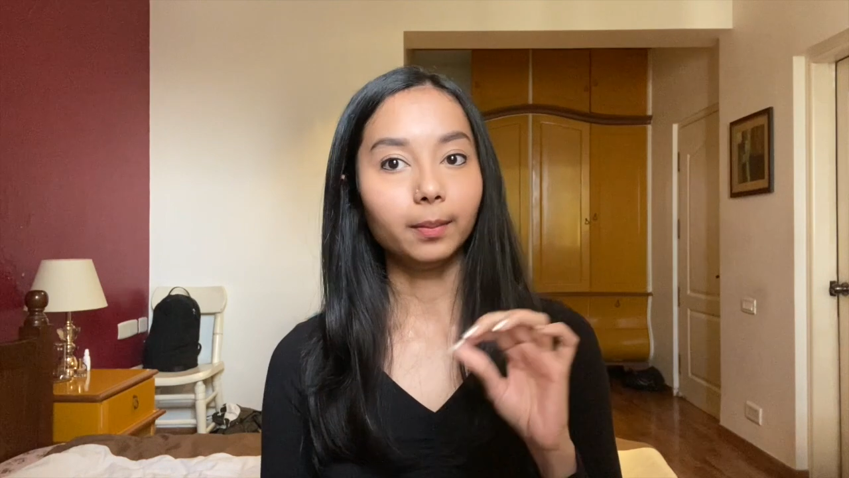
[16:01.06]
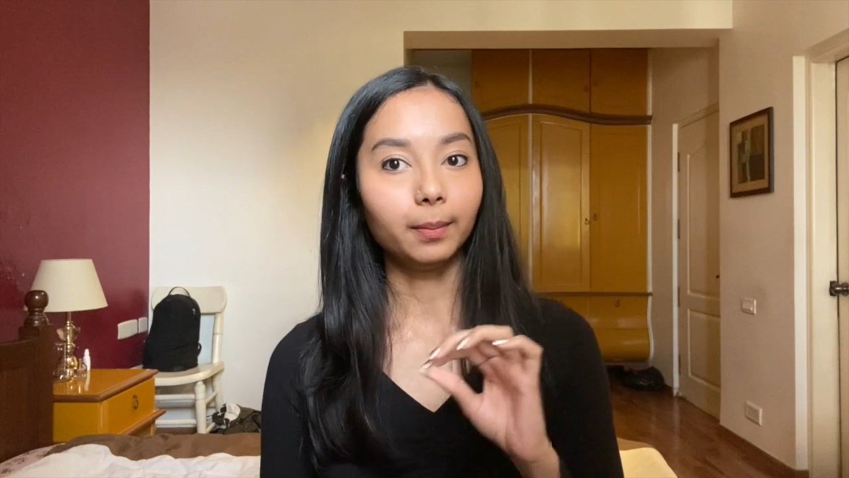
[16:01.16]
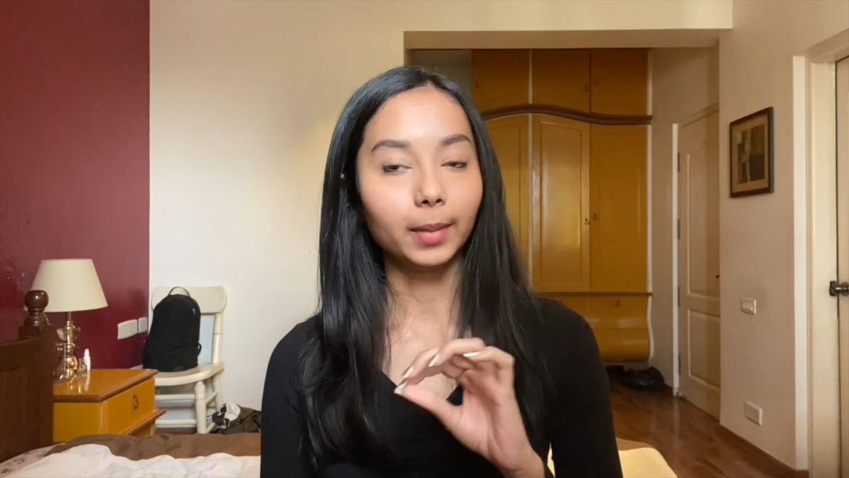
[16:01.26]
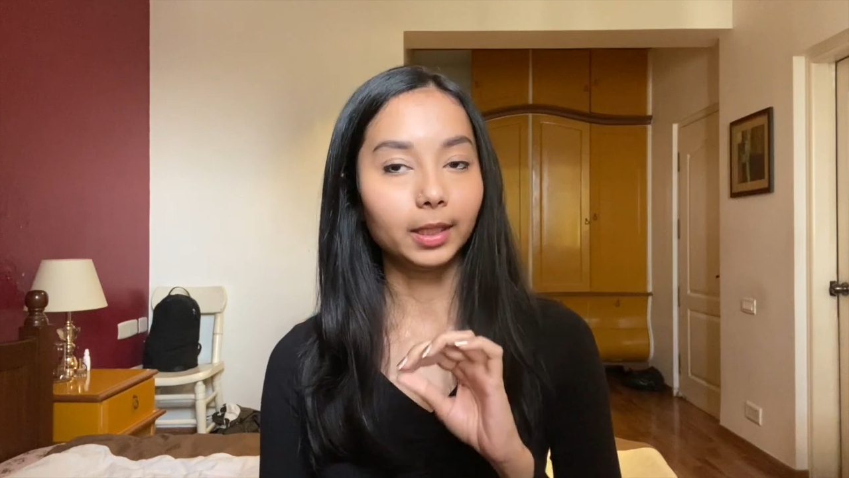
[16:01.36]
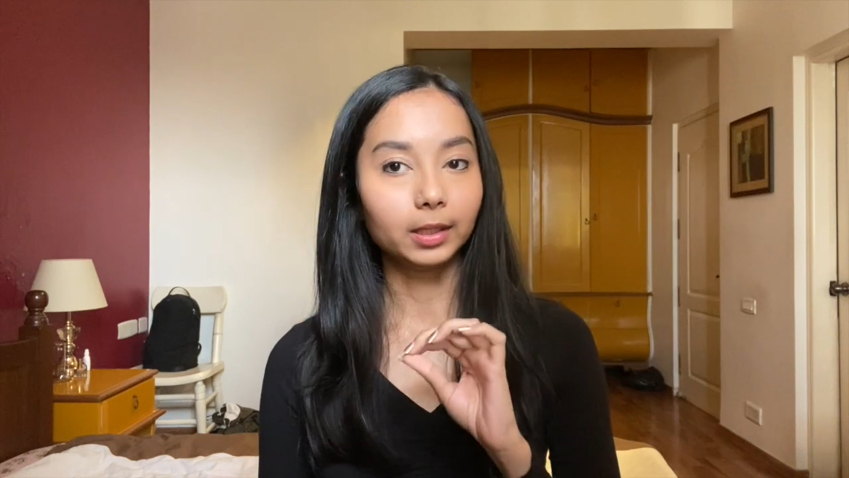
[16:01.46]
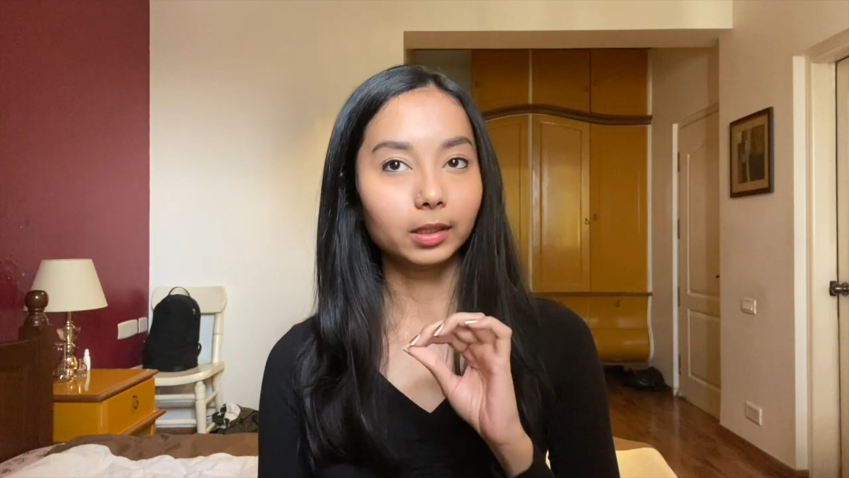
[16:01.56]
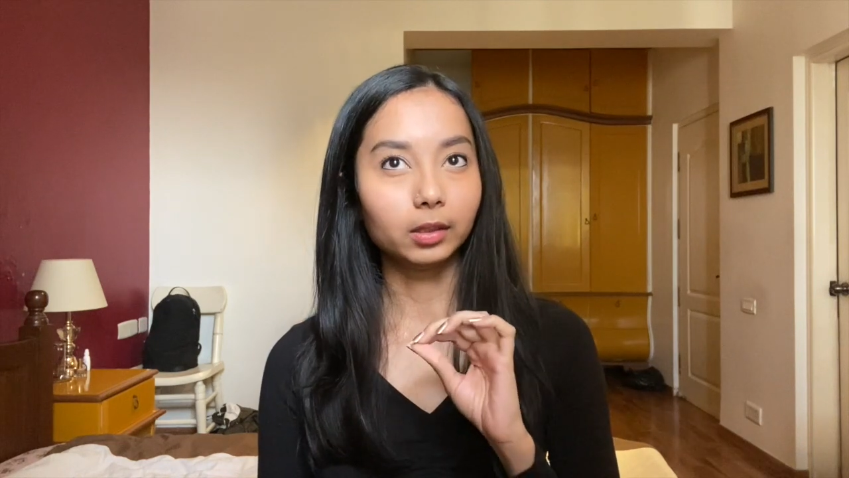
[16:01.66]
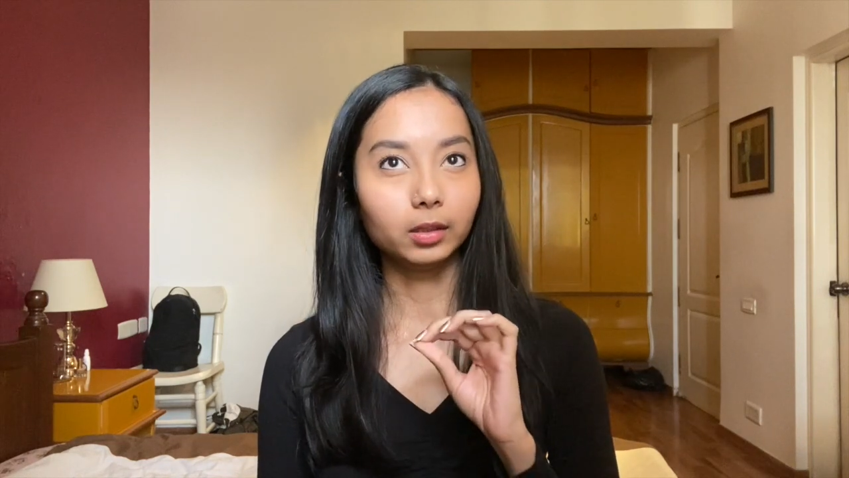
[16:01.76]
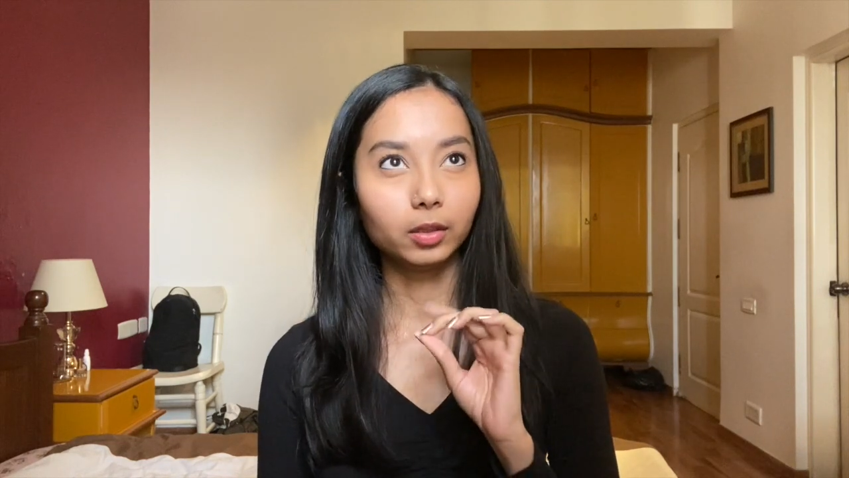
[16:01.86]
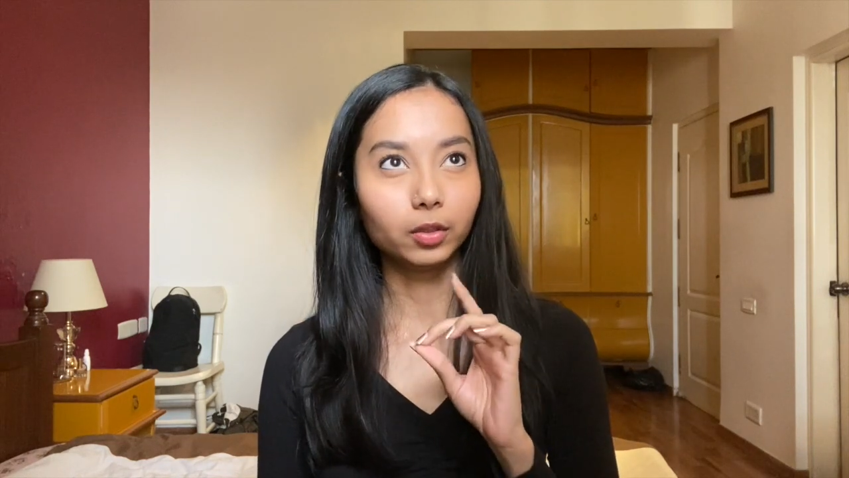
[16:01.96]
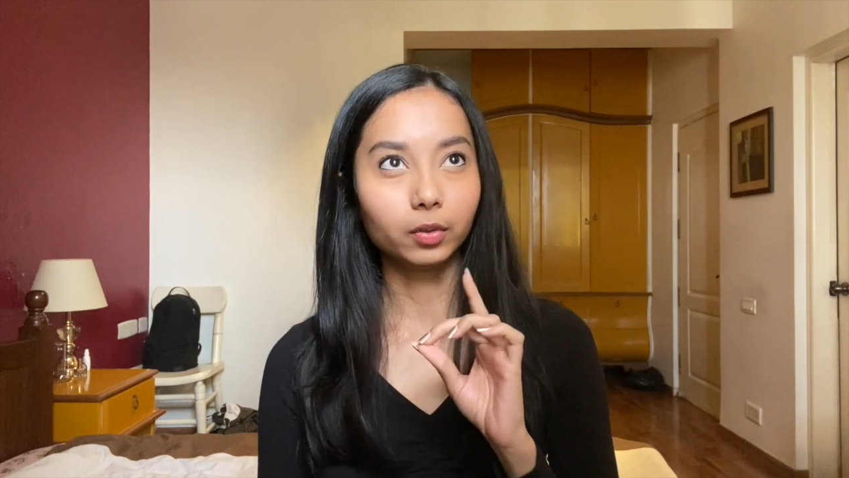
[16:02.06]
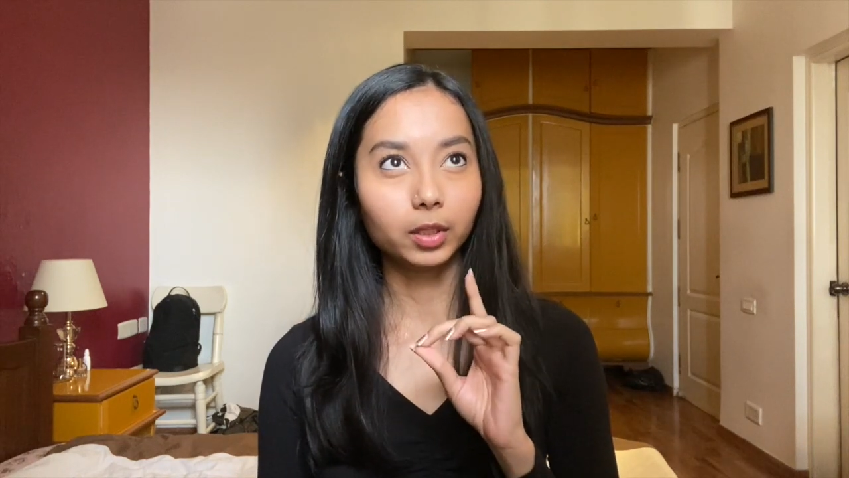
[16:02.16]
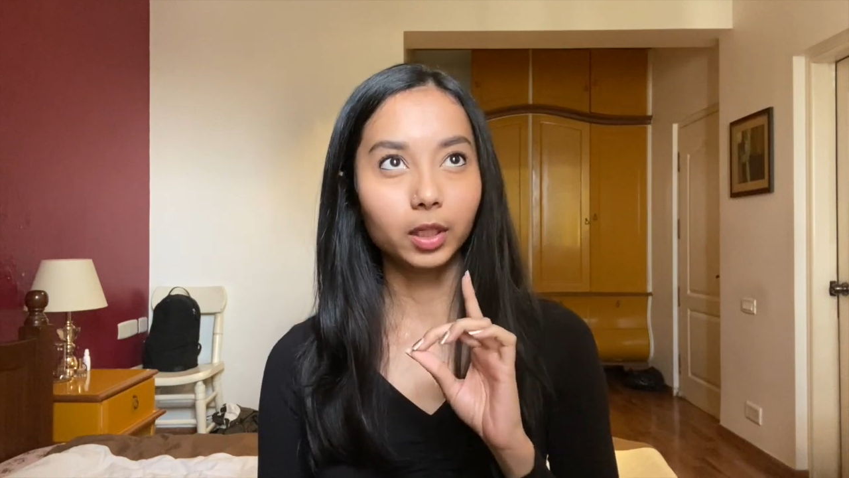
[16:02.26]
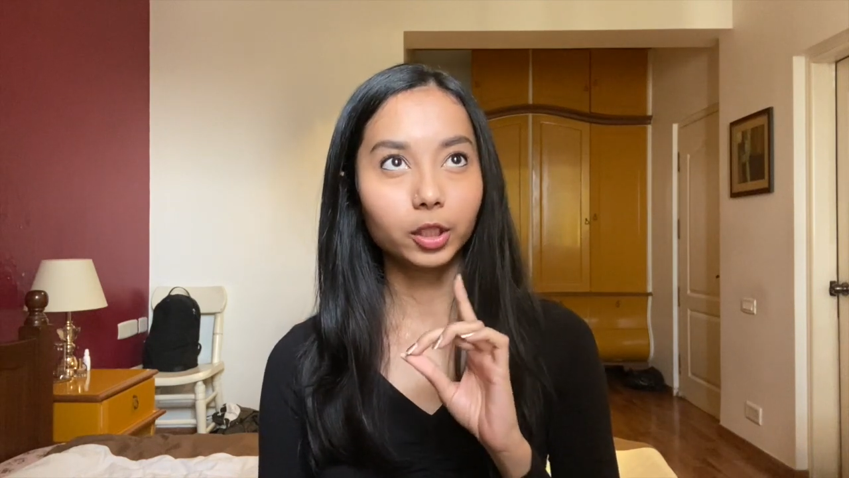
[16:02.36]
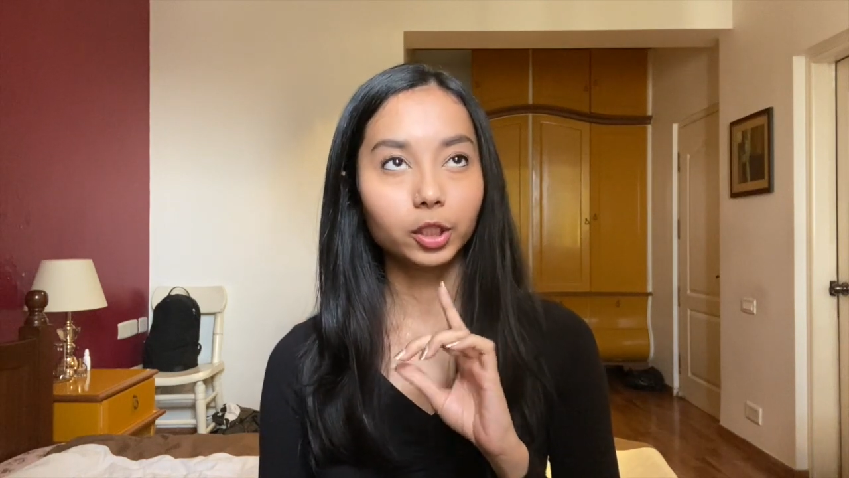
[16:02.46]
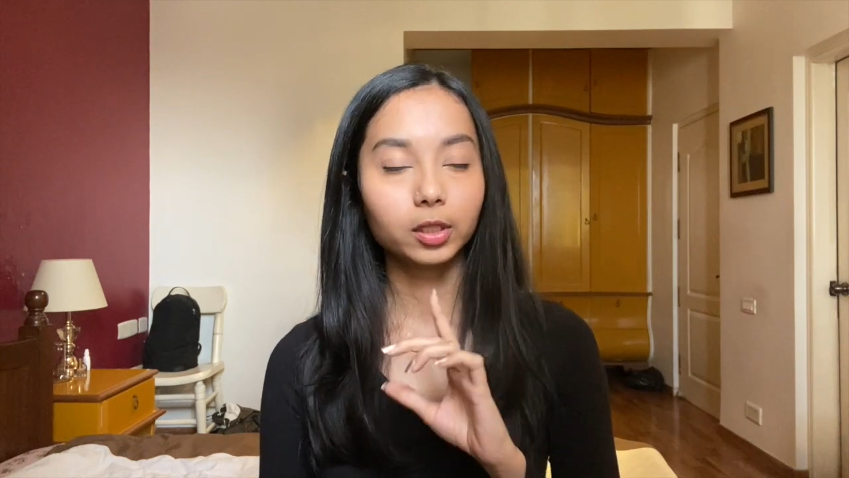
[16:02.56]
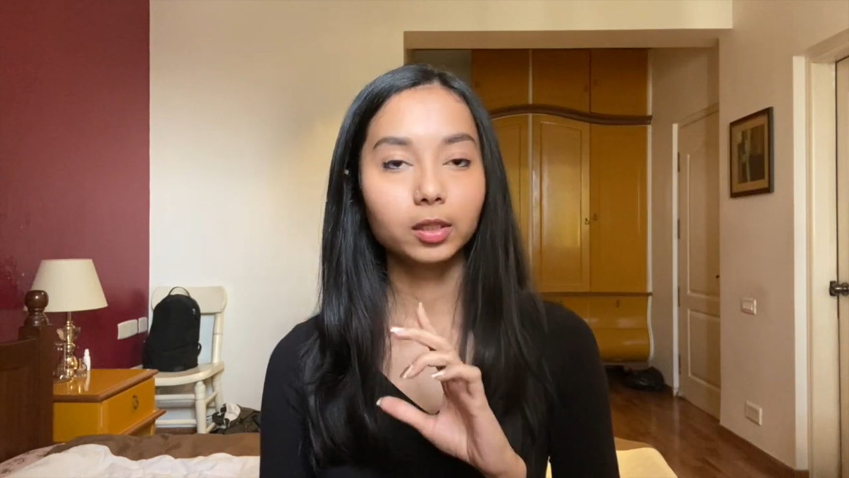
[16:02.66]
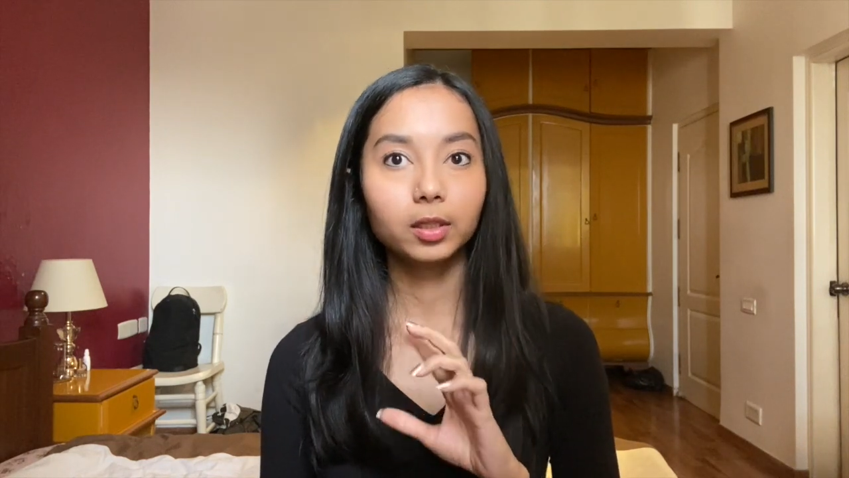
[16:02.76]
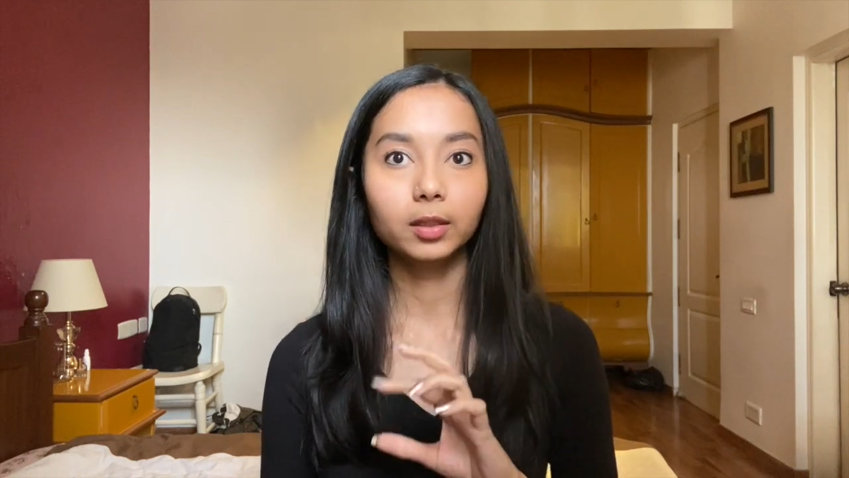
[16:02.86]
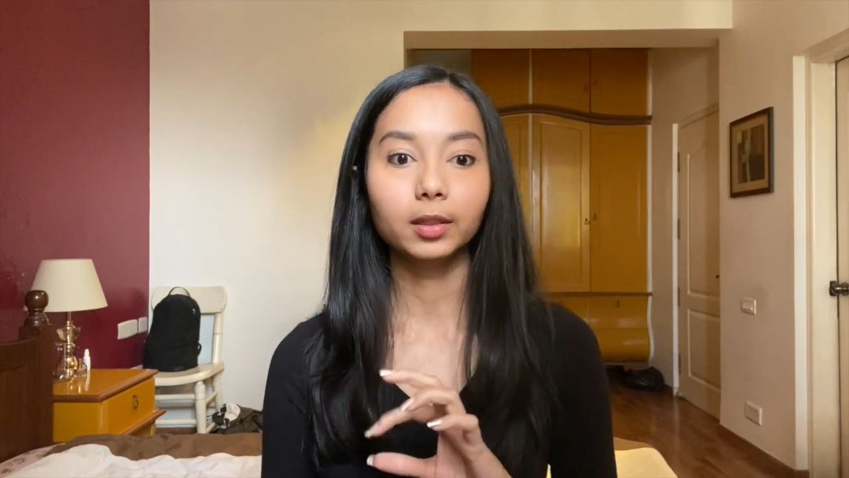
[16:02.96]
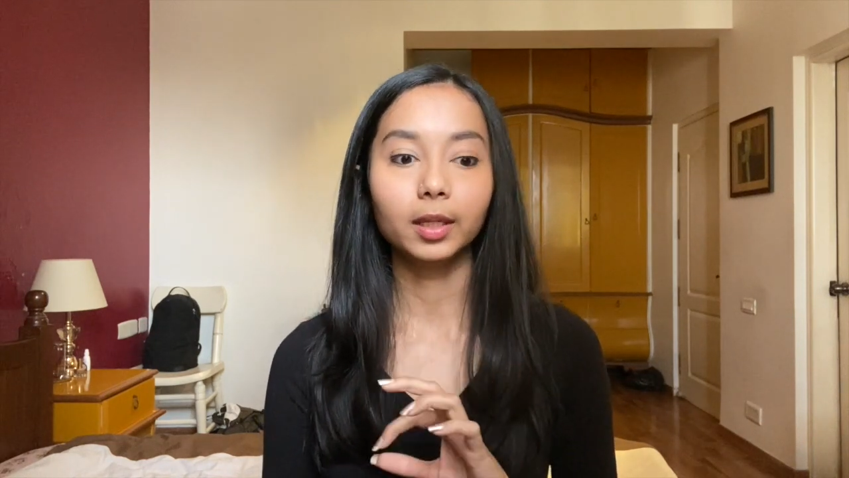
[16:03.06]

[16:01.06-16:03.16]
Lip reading: Medical Association,